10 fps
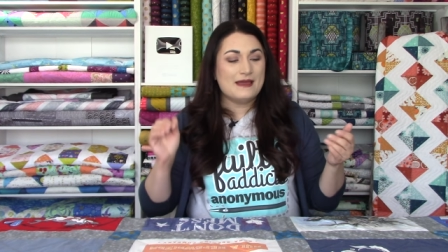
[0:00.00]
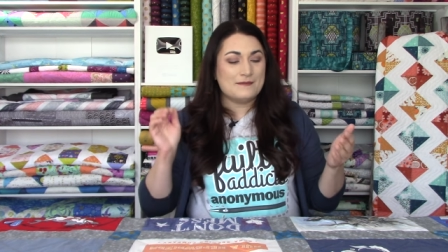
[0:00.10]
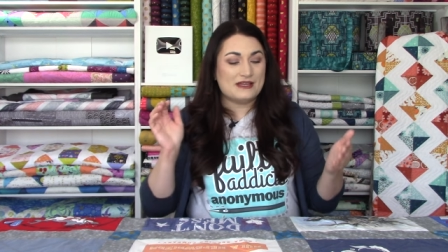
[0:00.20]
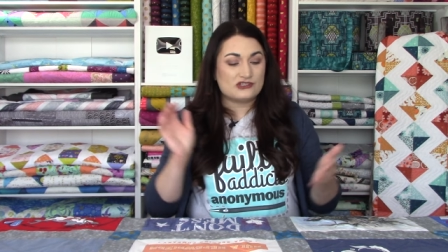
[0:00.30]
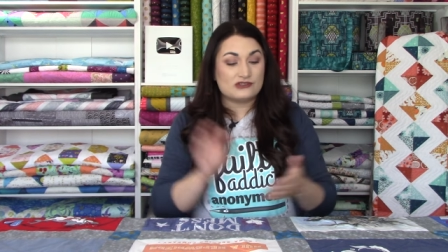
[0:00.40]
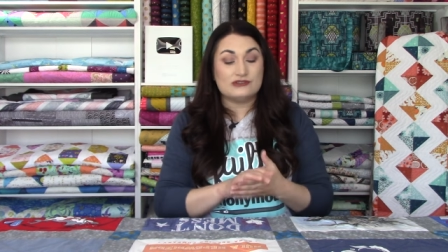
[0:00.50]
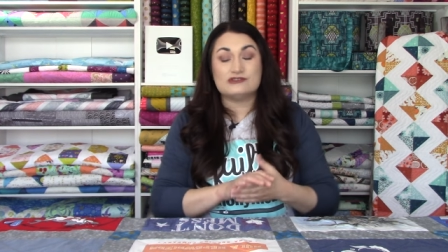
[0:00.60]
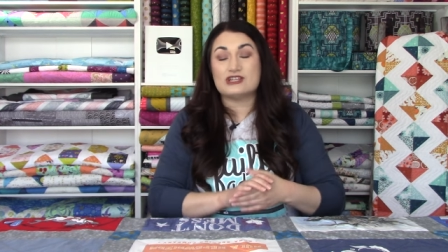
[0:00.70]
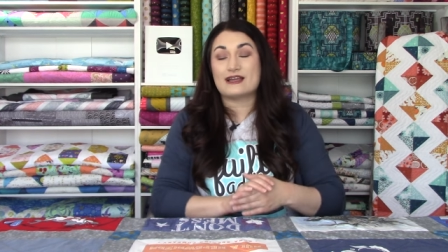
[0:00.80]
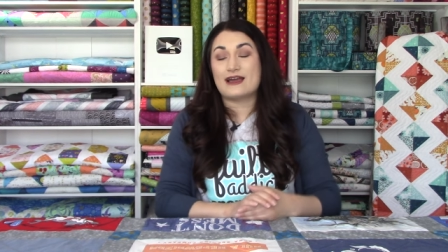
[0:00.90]
Make sure you
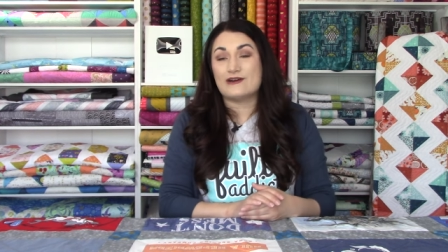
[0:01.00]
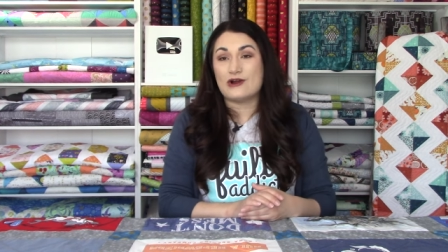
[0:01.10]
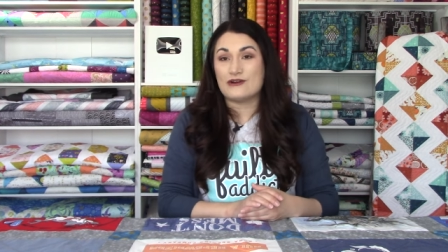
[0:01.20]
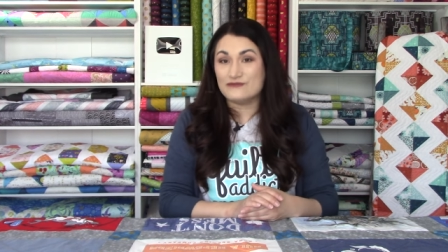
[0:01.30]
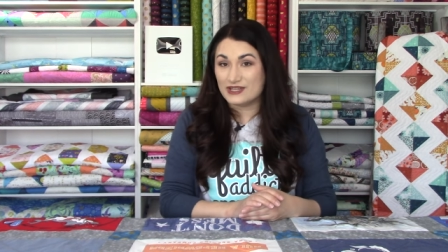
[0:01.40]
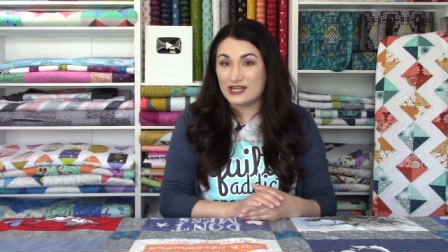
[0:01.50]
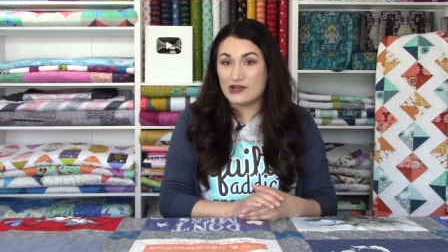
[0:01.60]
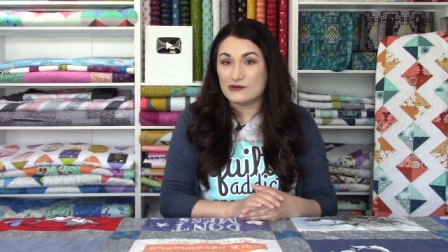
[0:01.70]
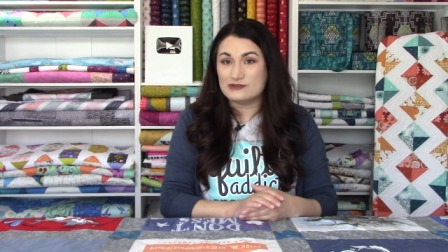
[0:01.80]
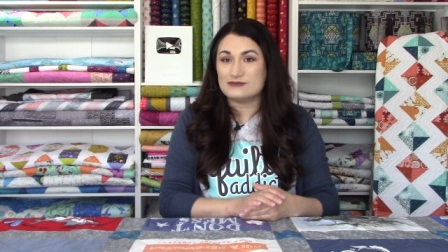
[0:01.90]
check out our
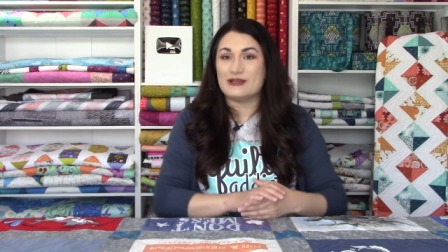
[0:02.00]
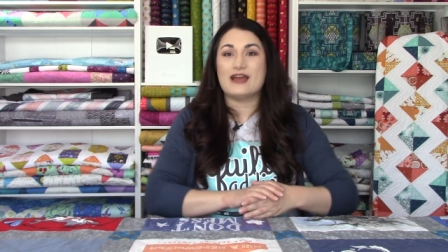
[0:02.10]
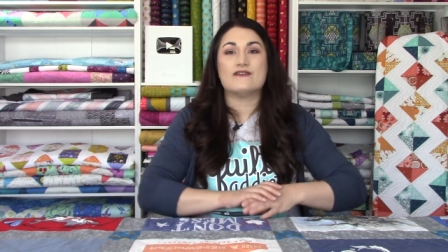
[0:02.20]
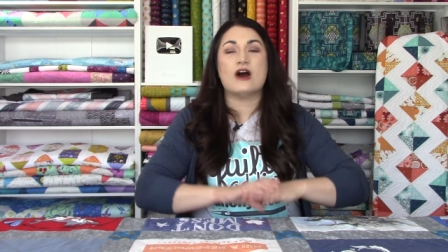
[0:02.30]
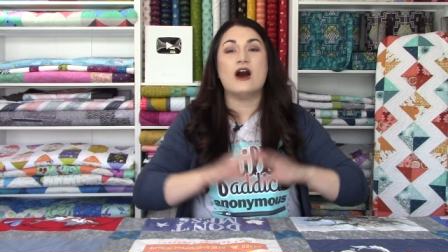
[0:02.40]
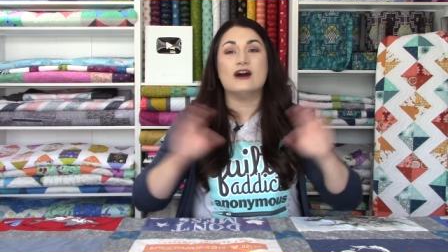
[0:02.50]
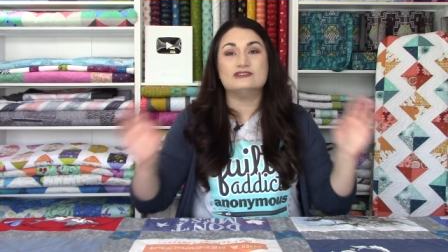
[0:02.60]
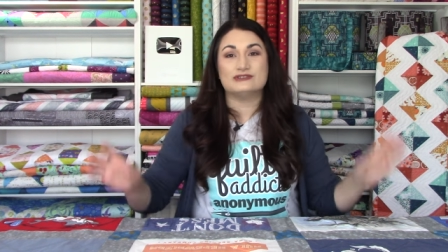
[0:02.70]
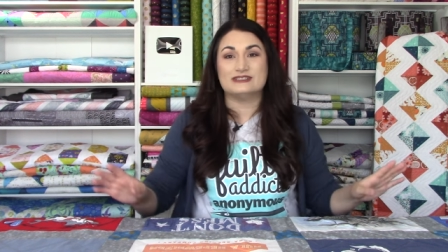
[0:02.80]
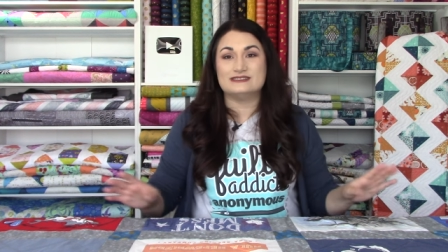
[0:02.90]
videos. We have
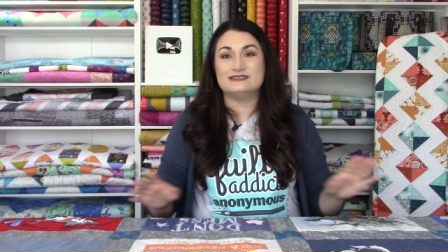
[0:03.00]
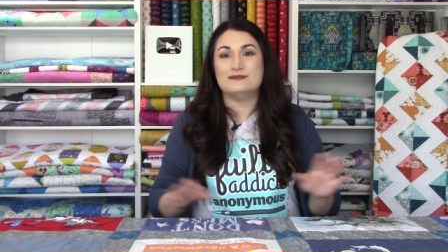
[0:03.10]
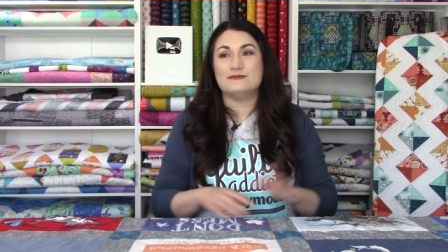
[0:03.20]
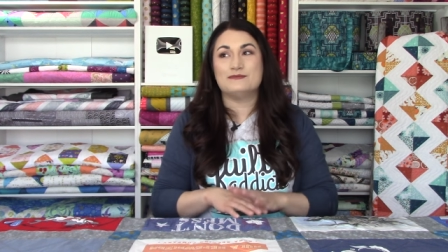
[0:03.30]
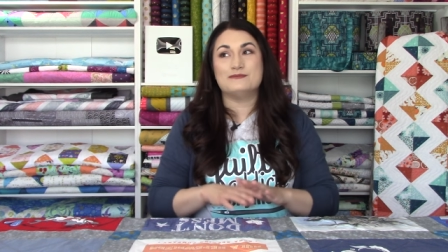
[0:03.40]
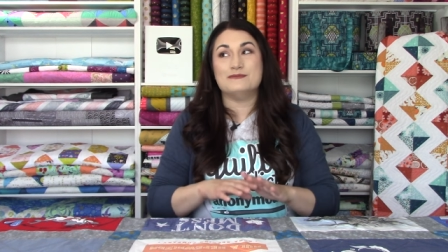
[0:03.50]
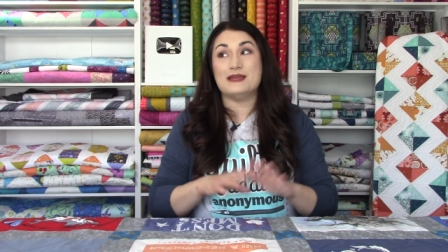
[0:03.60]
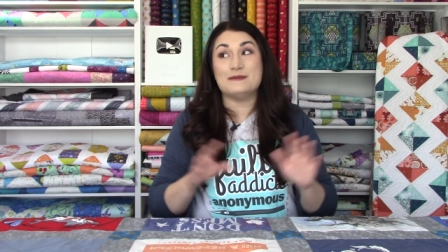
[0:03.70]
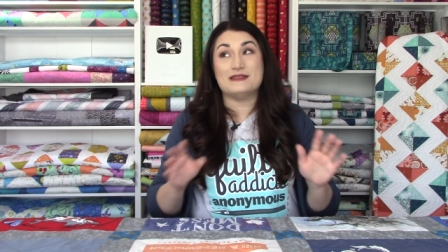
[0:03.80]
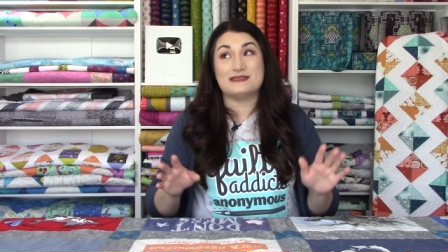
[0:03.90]
hundreds,
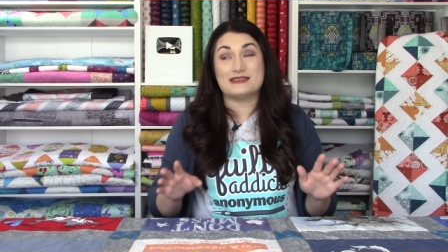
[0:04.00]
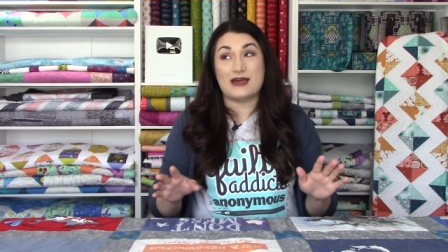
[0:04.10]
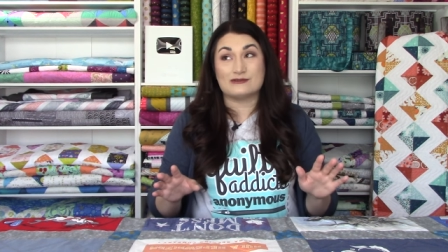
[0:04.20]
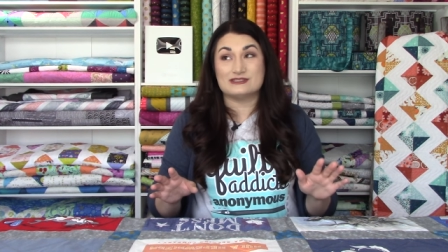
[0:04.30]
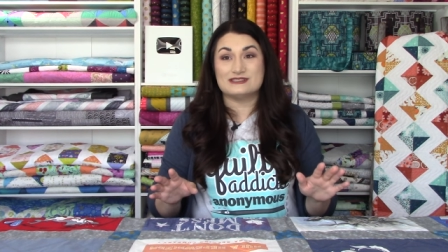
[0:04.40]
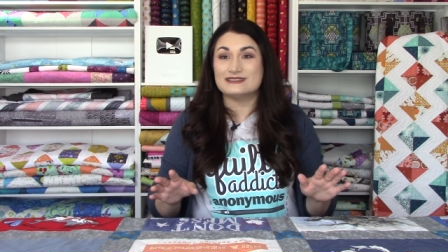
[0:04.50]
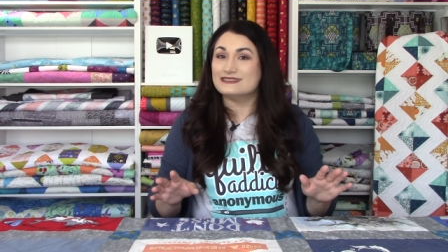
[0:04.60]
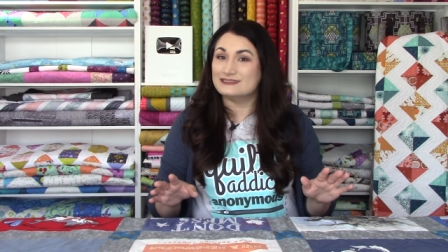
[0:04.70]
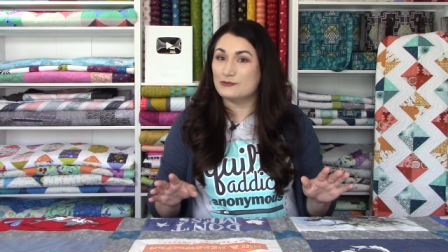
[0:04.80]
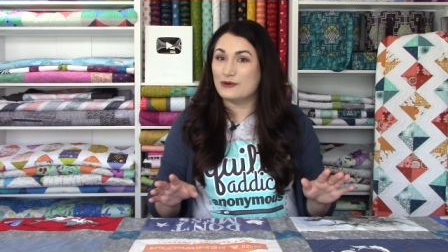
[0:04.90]
maybe thousands at
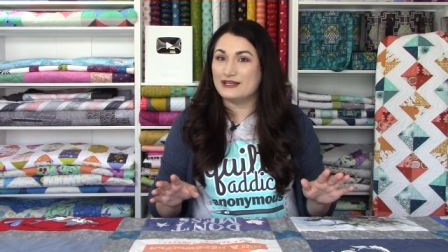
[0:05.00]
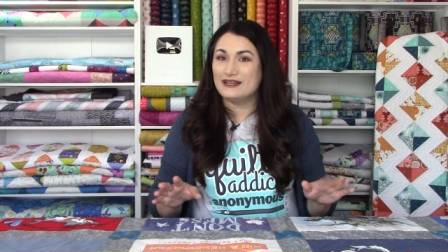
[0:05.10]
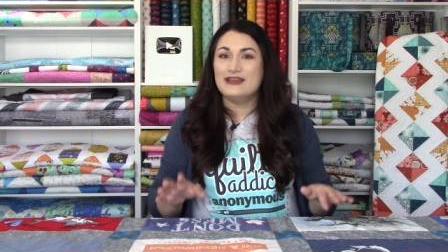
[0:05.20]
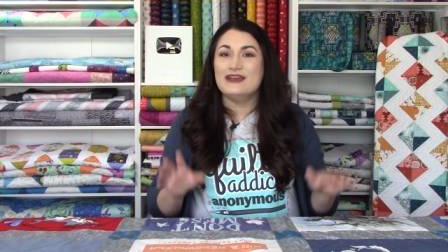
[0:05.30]
this point,